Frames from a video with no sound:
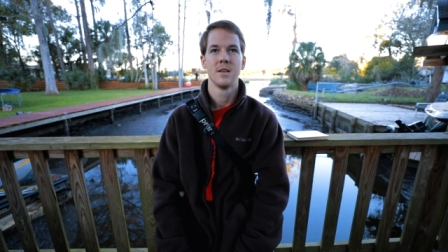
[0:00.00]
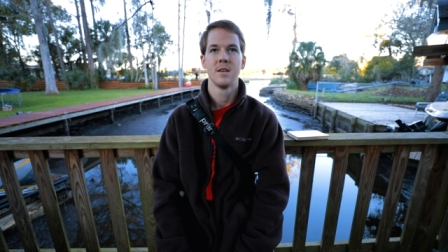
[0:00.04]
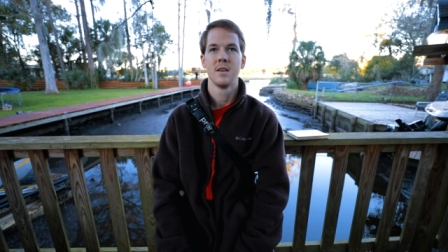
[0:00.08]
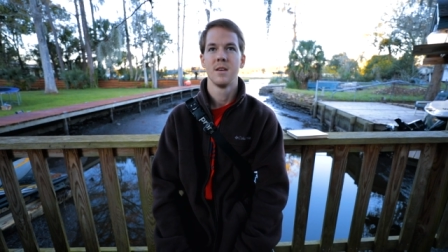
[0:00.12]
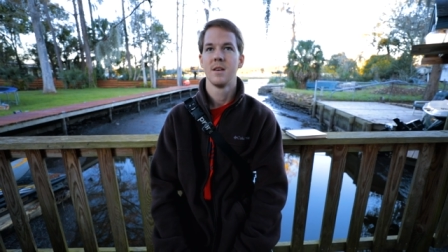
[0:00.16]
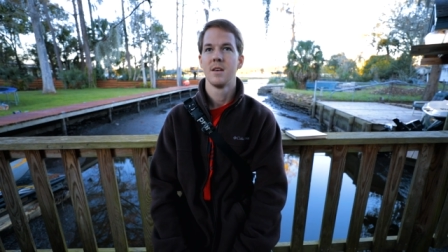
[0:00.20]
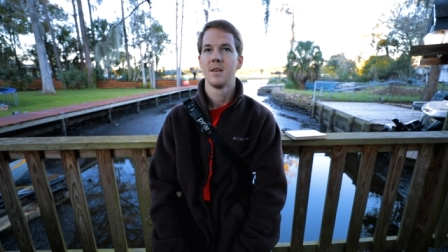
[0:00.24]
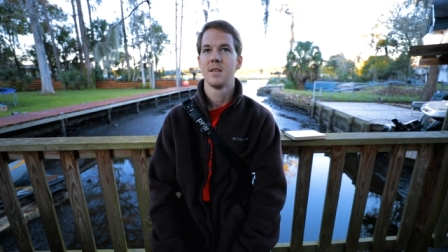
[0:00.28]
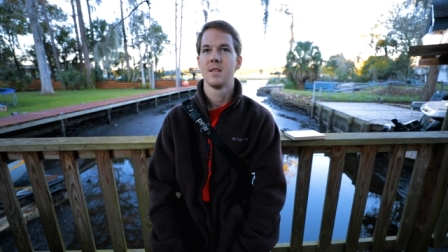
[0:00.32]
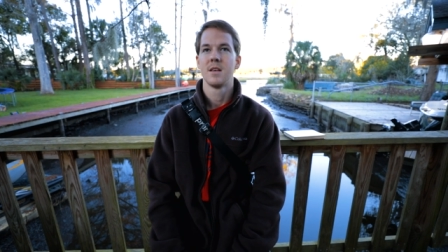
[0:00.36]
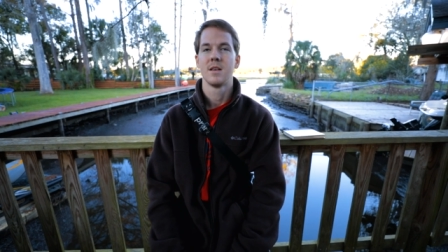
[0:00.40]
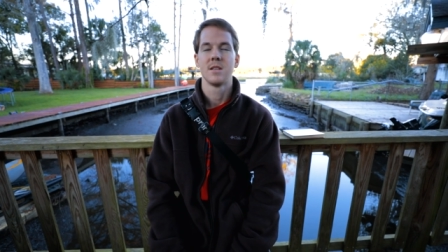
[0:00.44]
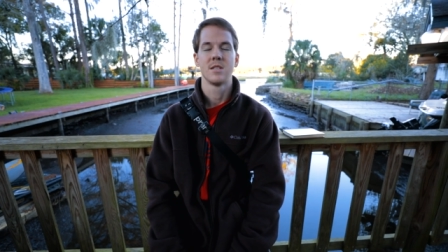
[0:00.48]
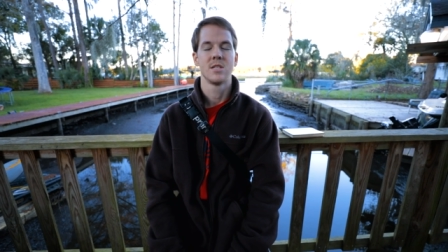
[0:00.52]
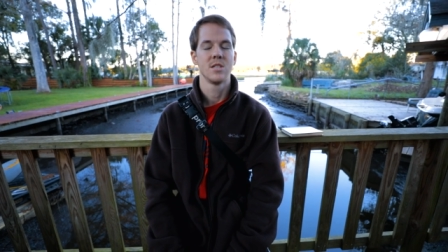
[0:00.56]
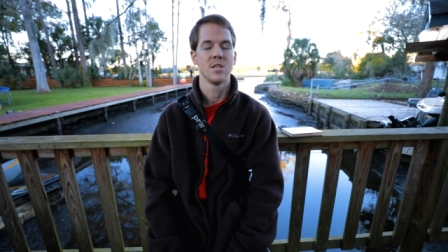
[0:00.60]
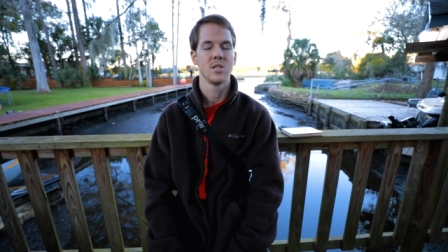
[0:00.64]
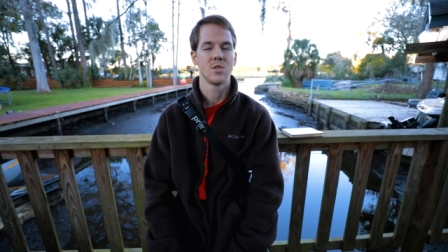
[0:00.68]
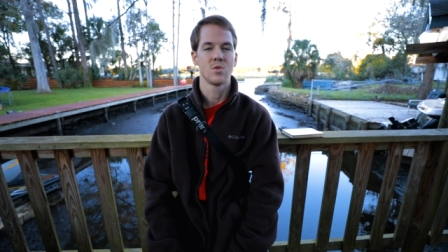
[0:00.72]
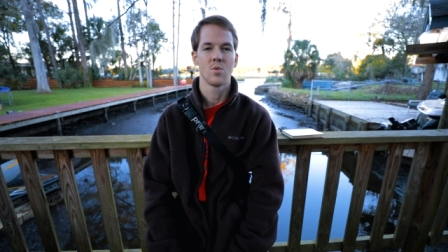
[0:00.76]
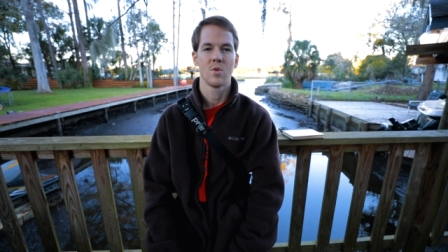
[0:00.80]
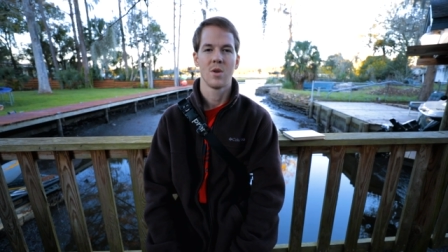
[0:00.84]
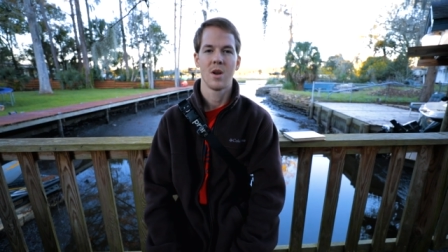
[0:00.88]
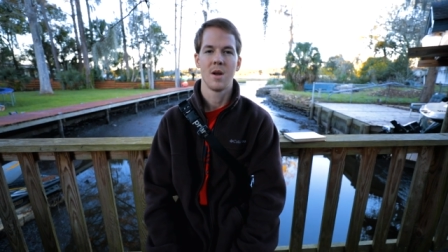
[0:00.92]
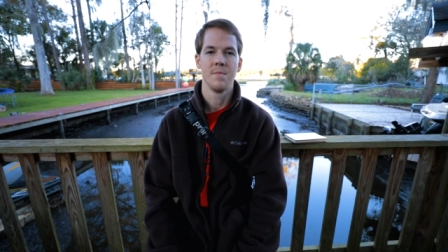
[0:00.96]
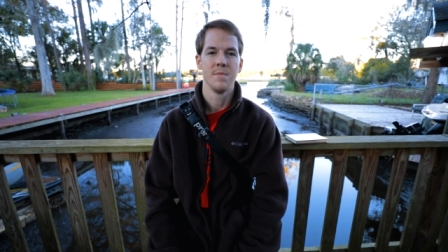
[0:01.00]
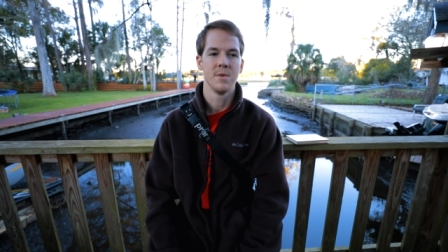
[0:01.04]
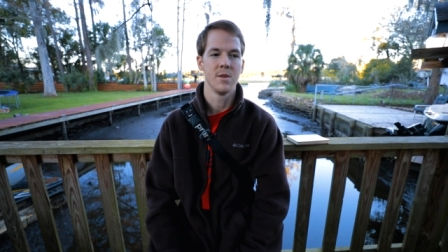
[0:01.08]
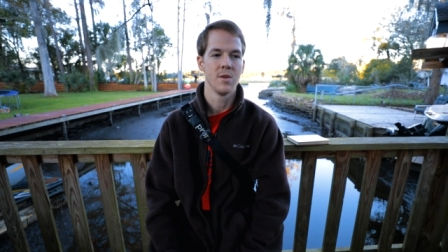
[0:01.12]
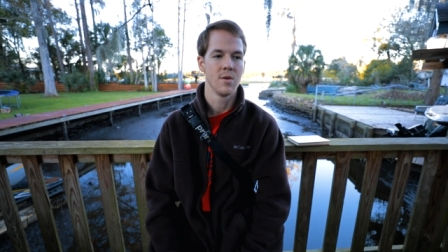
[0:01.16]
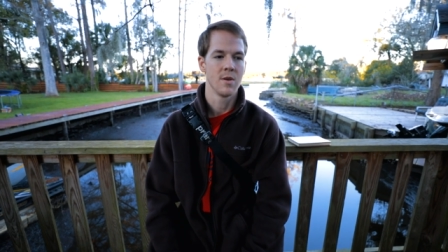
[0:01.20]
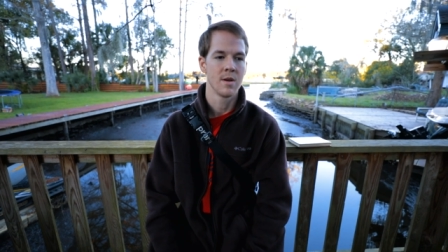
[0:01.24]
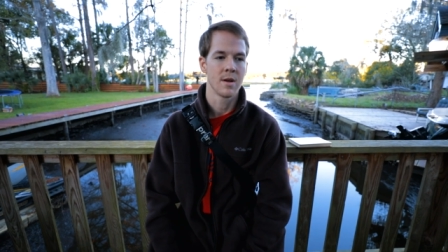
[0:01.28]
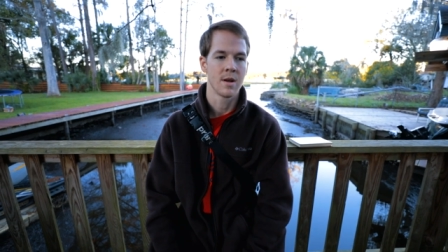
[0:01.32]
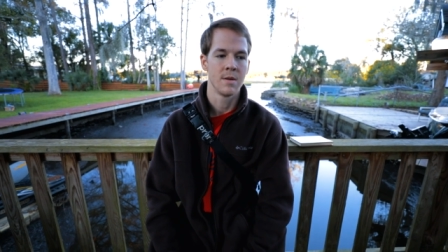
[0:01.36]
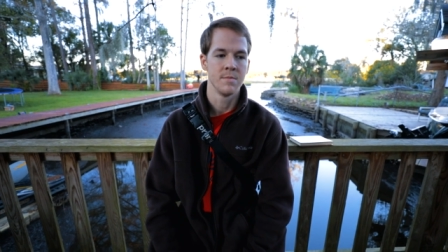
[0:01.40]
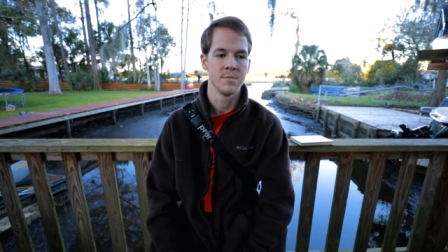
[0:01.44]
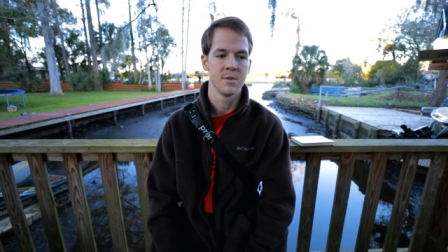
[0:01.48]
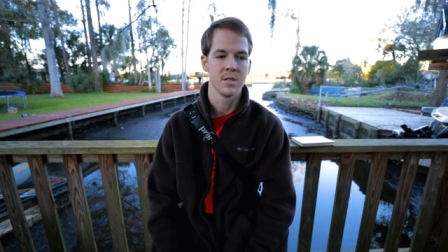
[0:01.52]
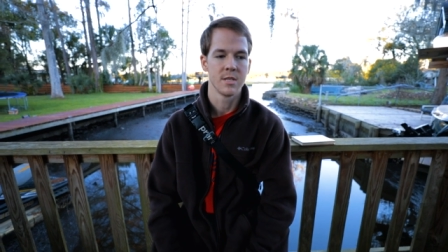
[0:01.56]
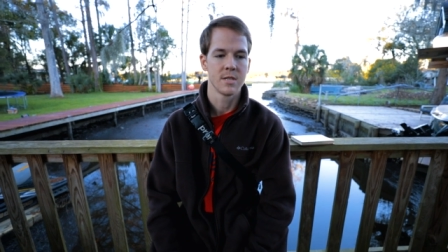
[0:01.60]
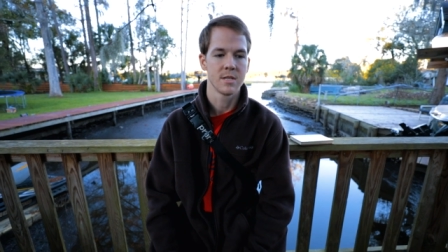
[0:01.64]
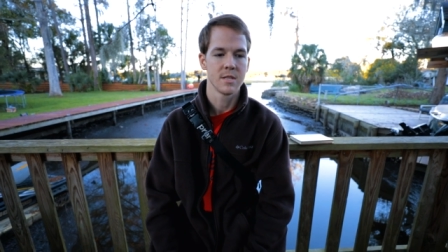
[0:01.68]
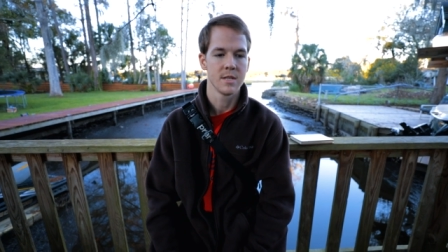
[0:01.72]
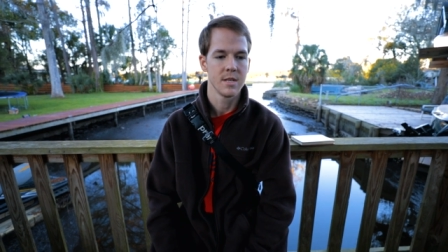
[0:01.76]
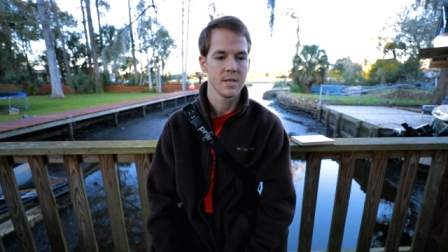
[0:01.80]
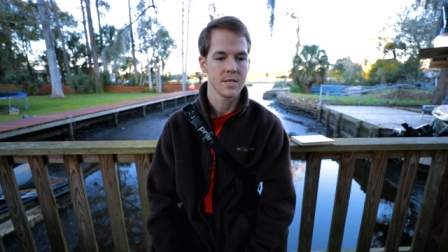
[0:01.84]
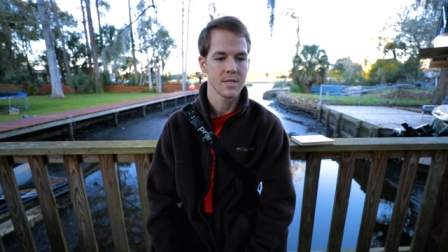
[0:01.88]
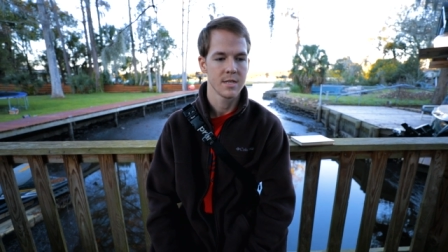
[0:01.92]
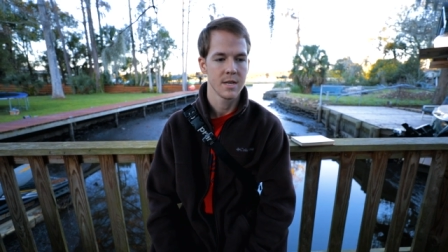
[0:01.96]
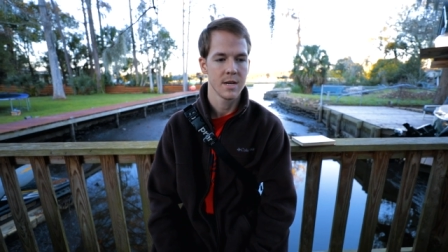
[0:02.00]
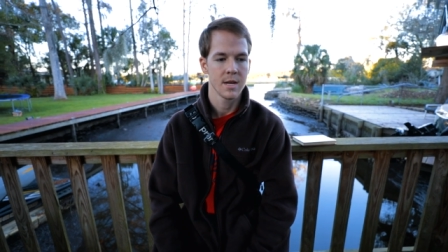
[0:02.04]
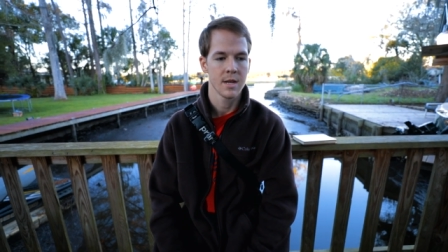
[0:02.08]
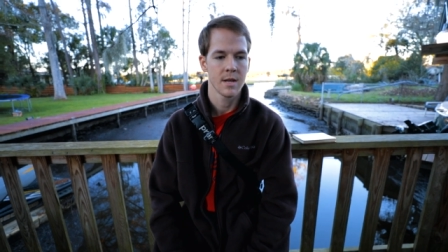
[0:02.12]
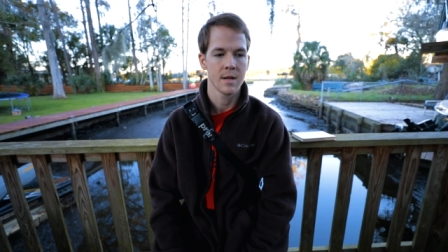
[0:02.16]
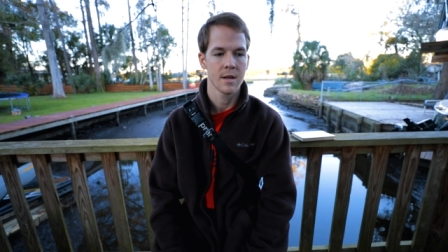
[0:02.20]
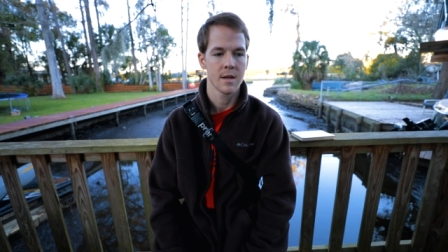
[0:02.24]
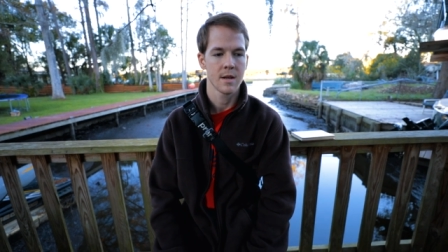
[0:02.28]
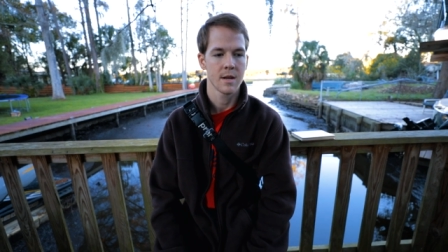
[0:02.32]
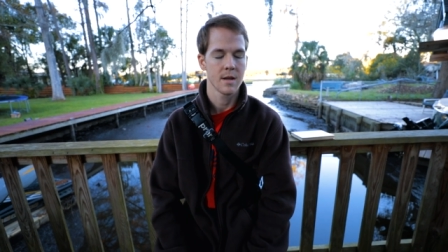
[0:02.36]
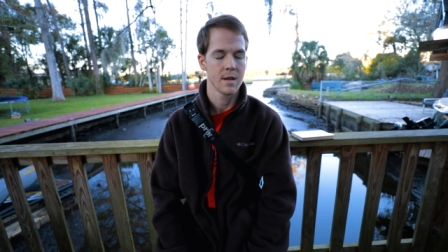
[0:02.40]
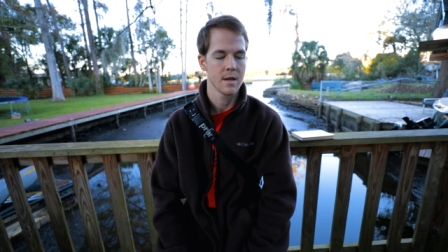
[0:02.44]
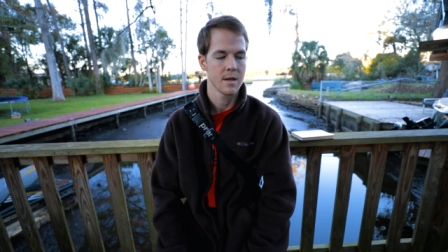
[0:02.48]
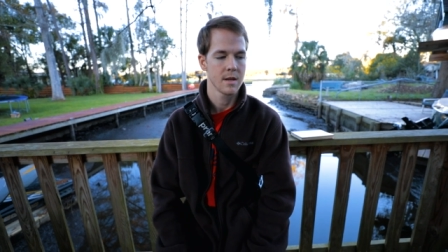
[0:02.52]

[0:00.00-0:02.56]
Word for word: Hmm. That's just what I'm doing. I'm just listening.